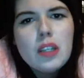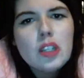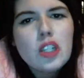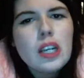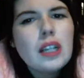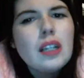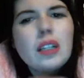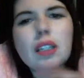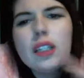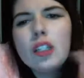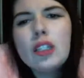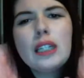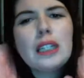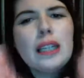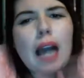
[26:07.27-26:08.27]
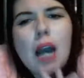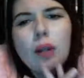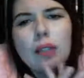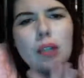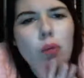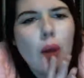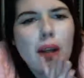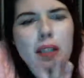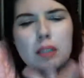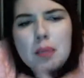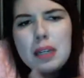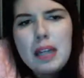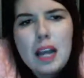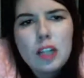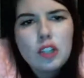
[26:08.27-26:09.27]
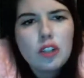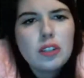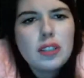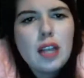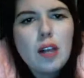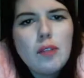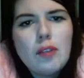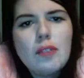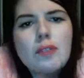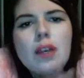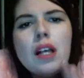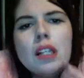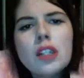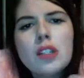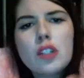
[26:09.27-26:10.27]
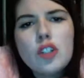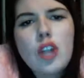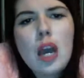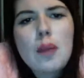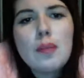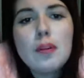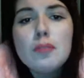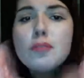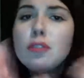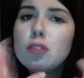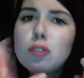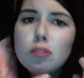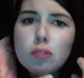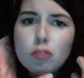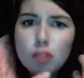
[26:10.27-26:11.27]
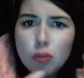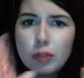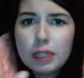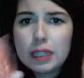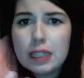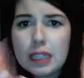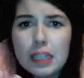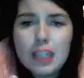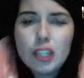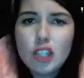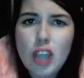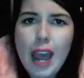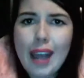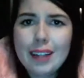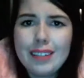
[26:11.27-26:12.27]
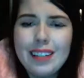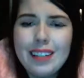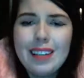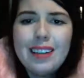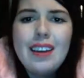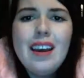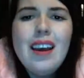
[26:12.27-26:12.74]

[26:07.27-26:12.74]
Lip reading: She had clearly loudly wanted to be an actor herself and fell into the trap of, you can teach acting.